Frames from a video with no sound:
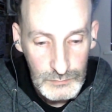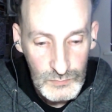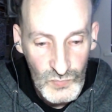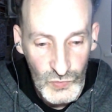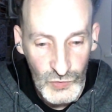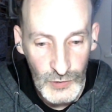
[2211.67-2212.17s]

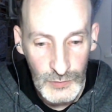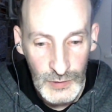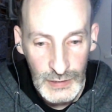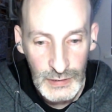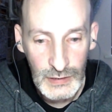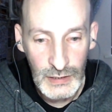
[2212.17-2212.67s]
So
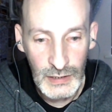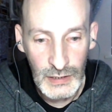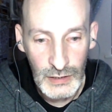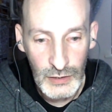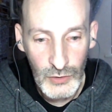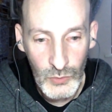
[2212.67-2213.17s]

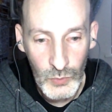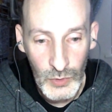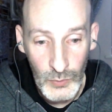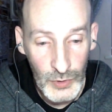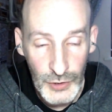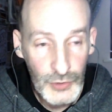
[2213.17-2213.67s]

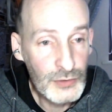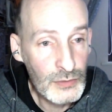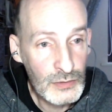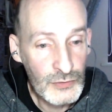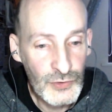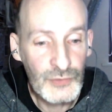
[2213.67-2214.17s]

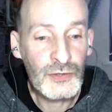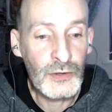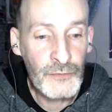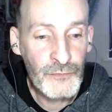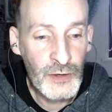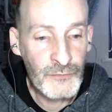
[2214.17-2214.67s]

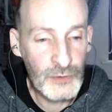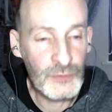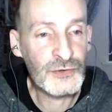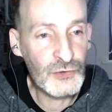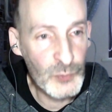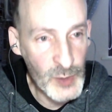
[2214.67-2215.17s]
if you
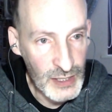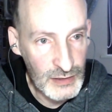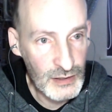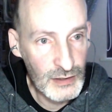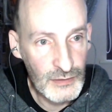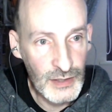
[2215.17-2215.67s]

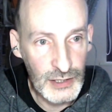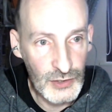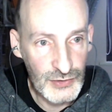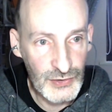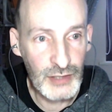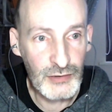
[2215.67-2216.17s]
suspect that your
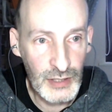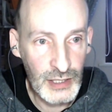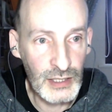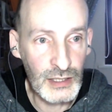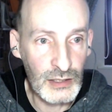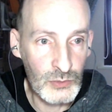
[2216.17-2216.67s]
secret
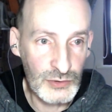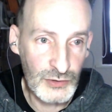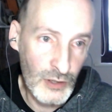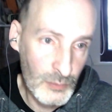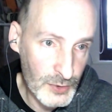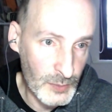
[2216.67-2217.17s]
key was
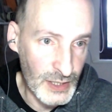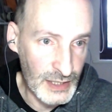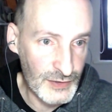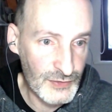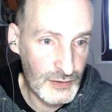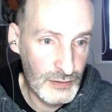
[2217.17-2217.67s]

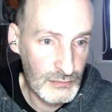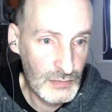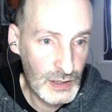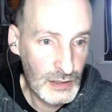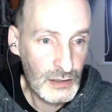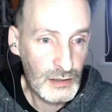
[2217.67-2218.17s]
compromised,
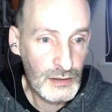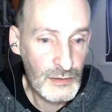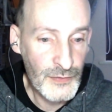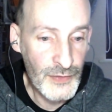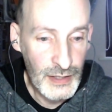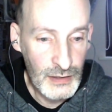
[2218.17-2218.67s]

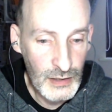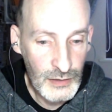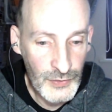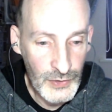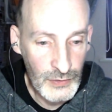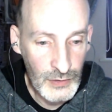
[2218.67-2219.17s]
then
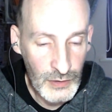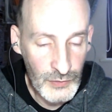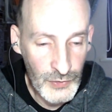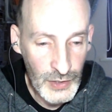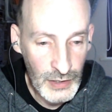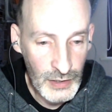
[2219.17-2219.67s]

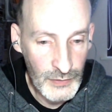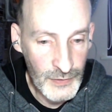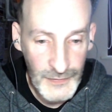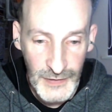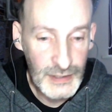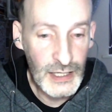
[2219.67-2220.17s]
the
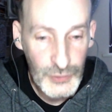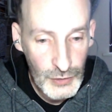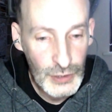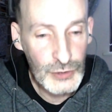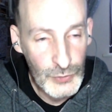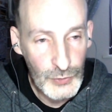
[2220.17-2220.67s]
thing that you
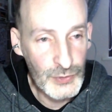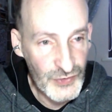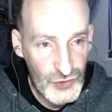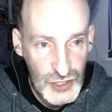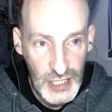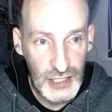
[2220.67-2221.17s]
need to do is
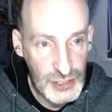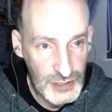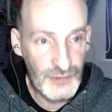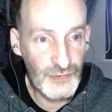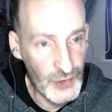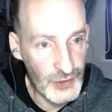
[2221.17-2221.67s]
change
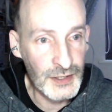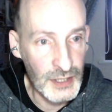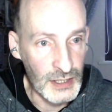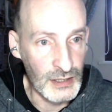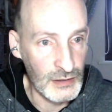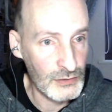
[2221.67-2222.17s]
the secret key.